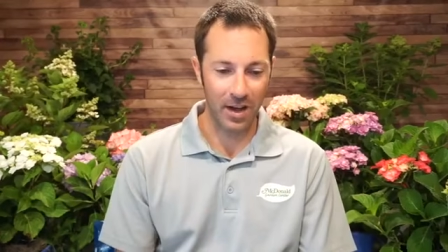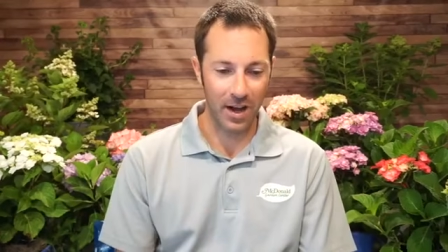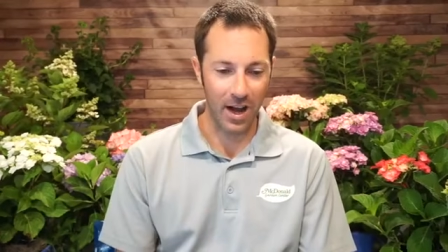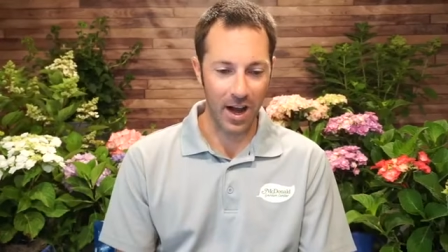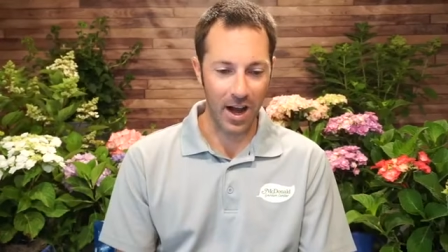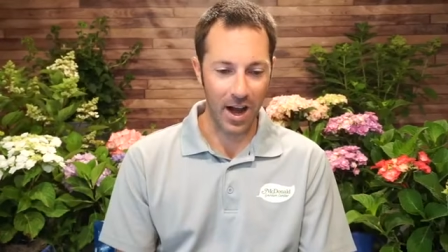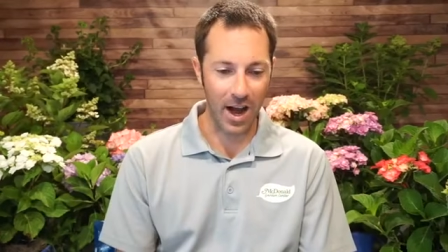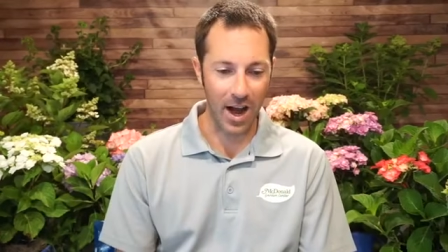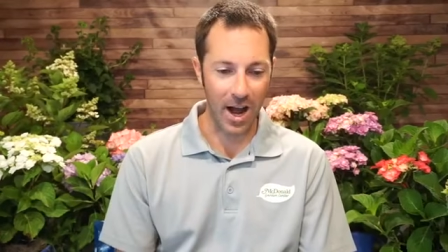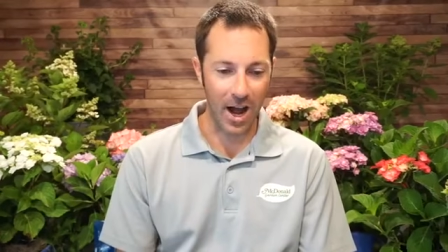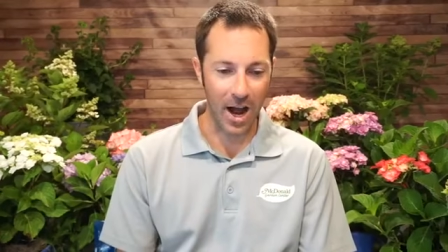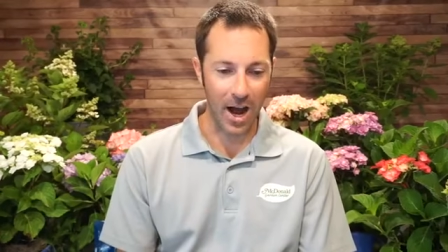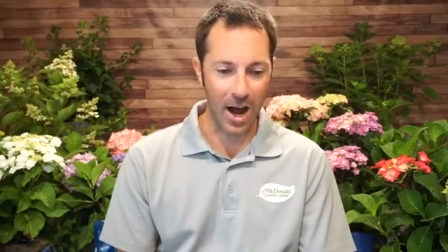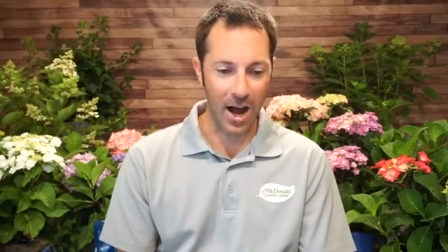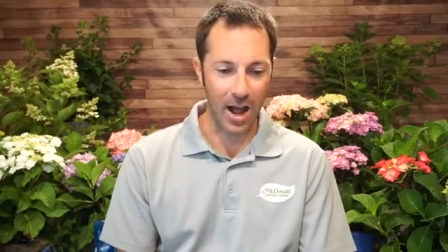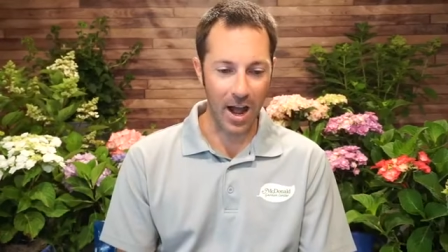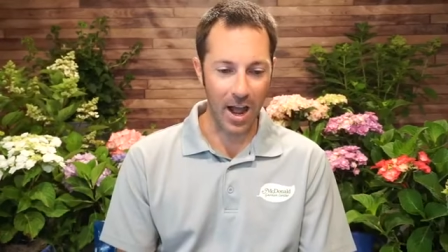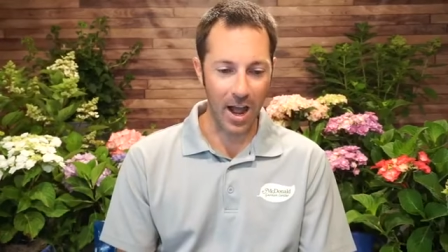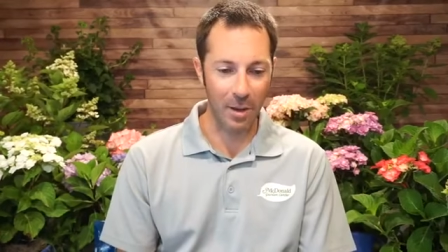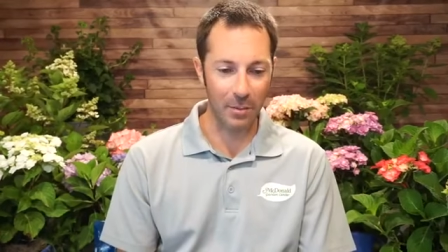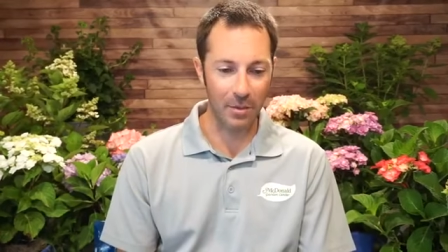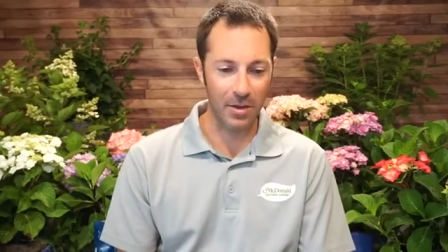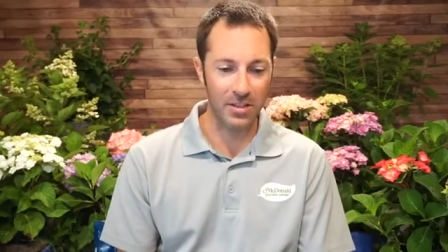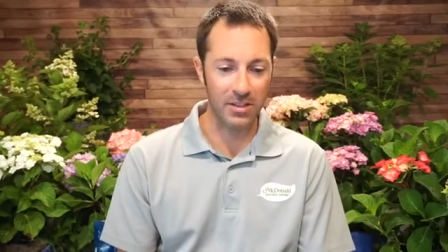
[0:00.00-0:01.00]
Uh,
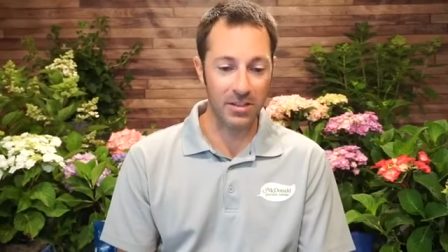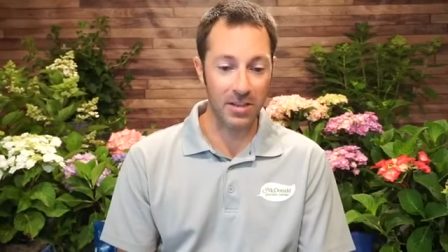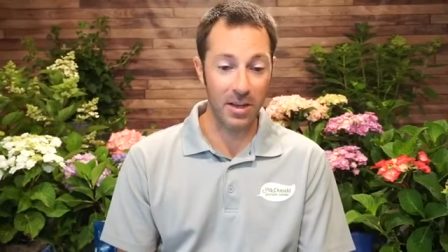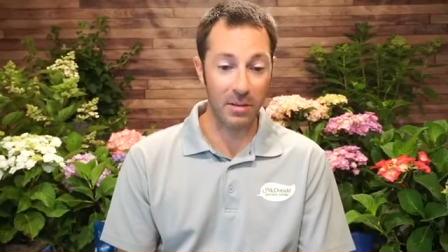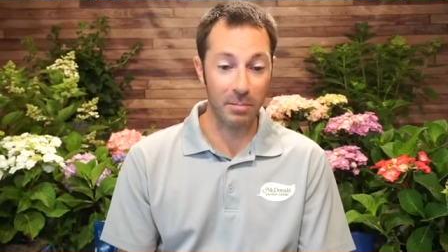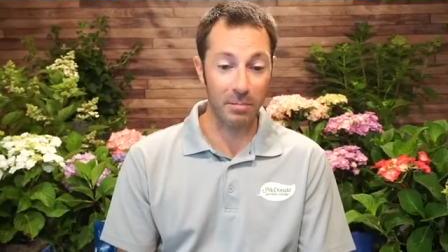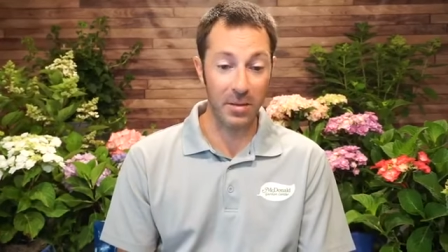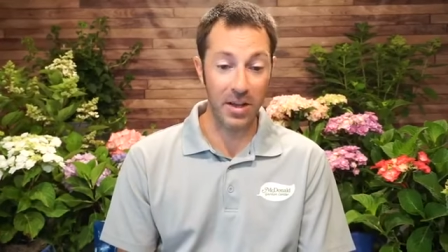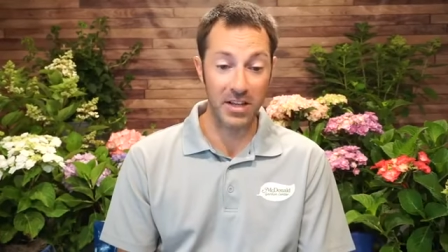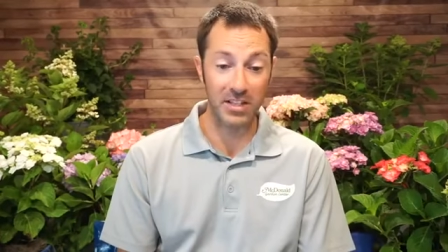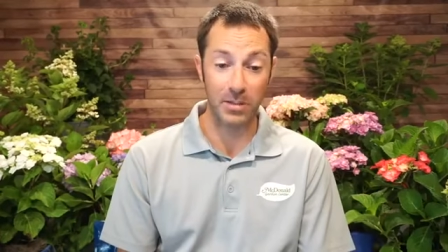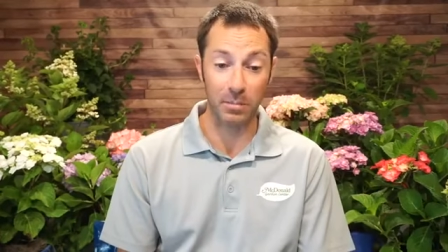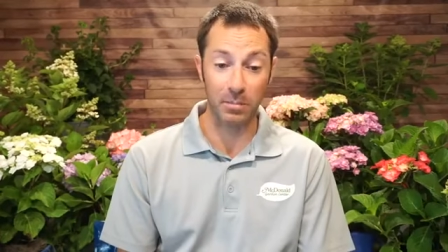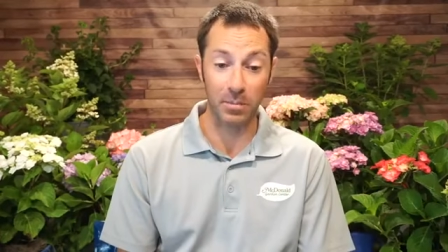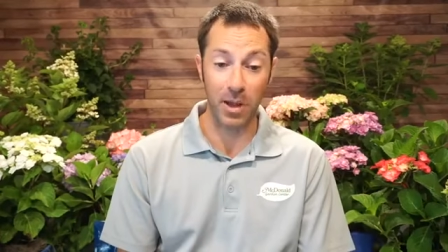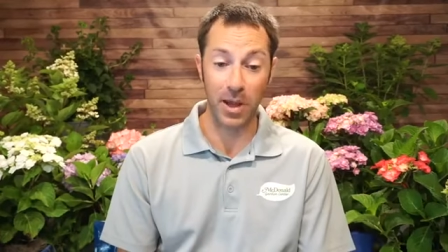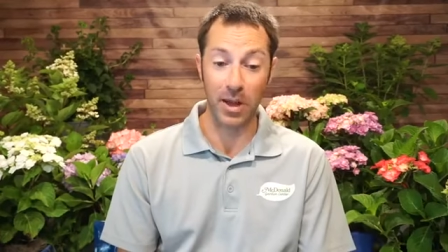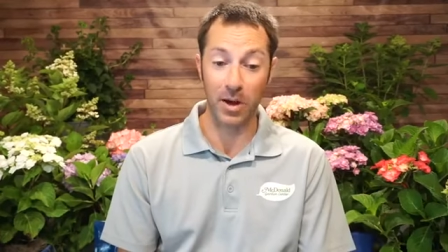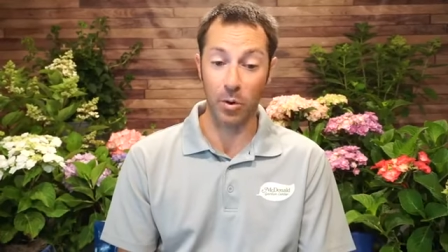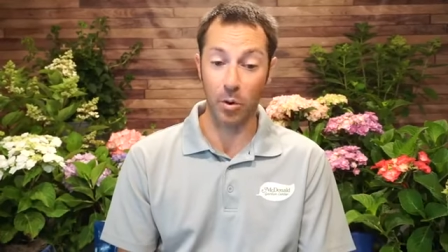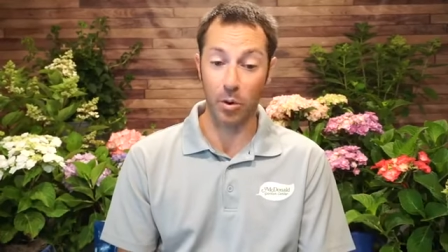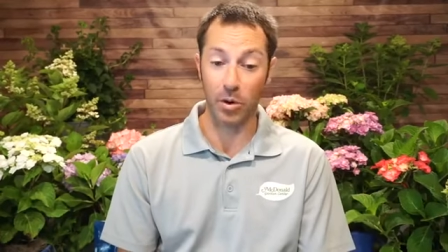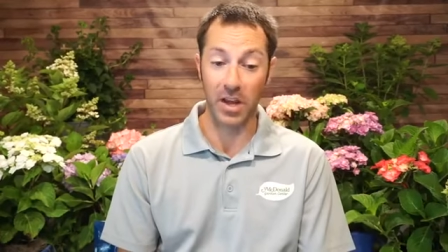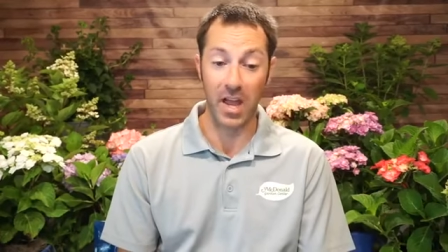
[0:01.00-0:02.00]
Emma said, best to
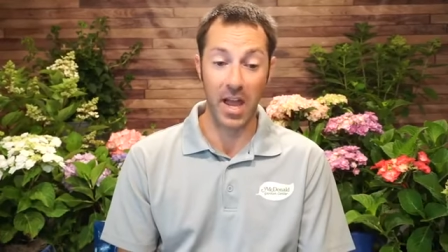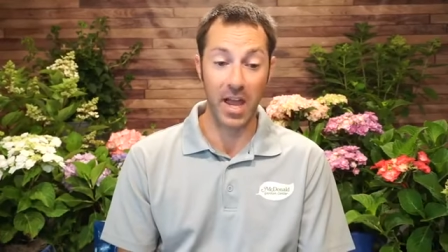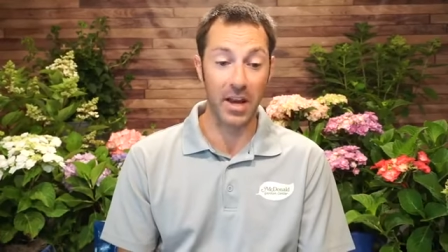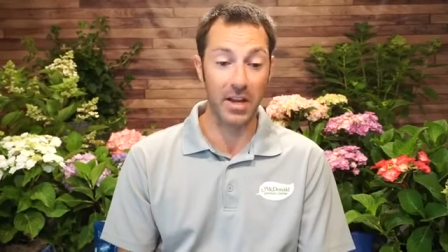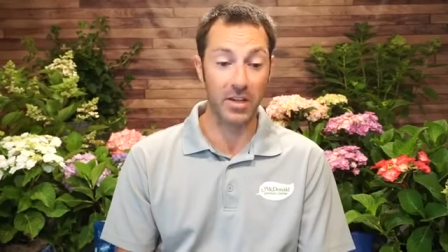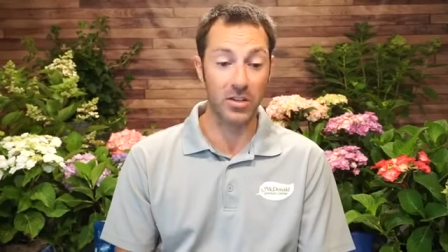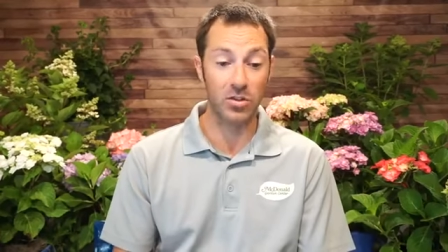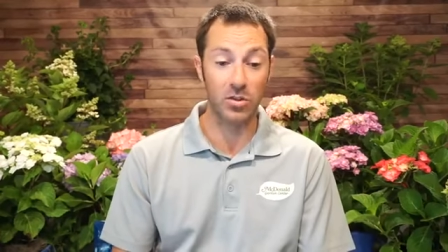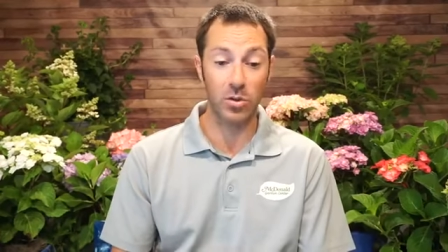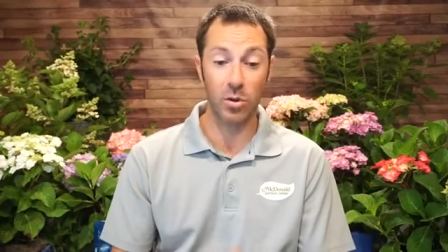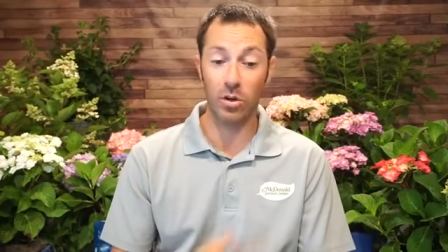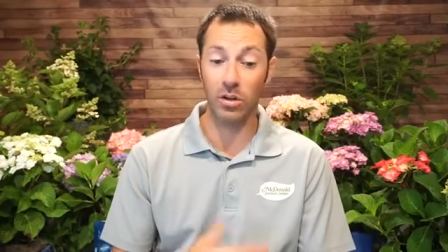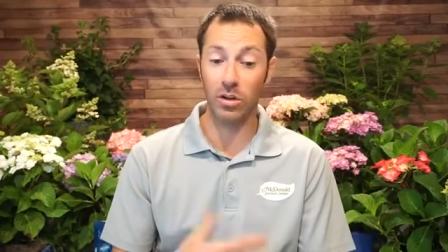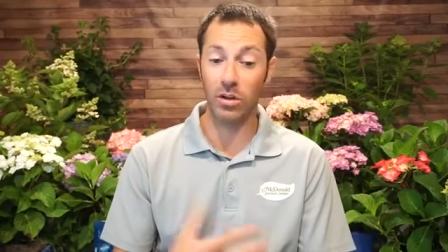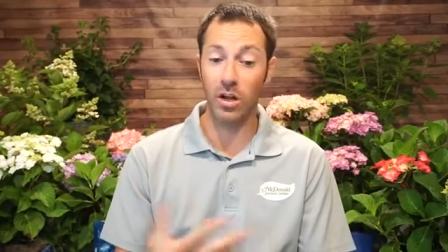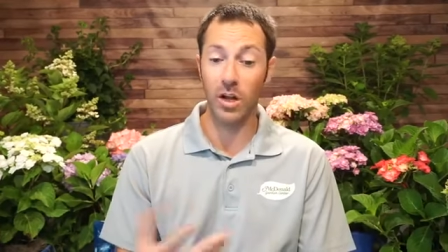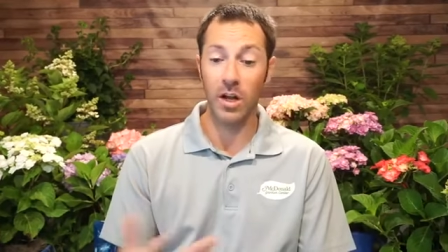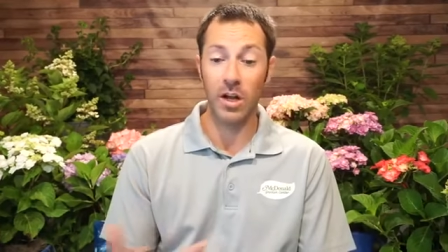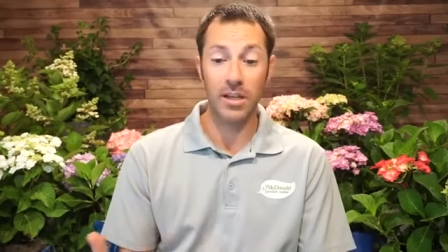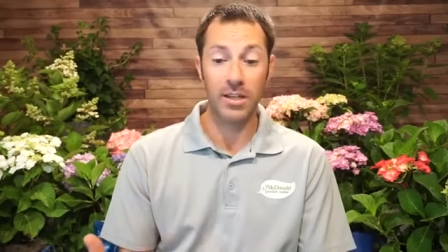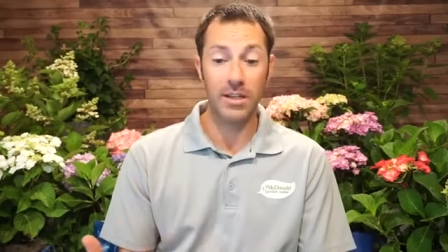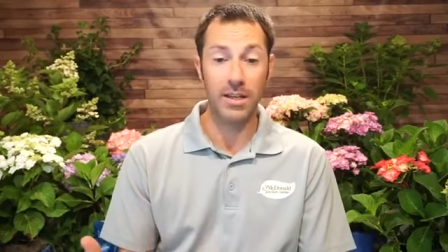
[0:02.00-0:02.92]
plant an organic soil.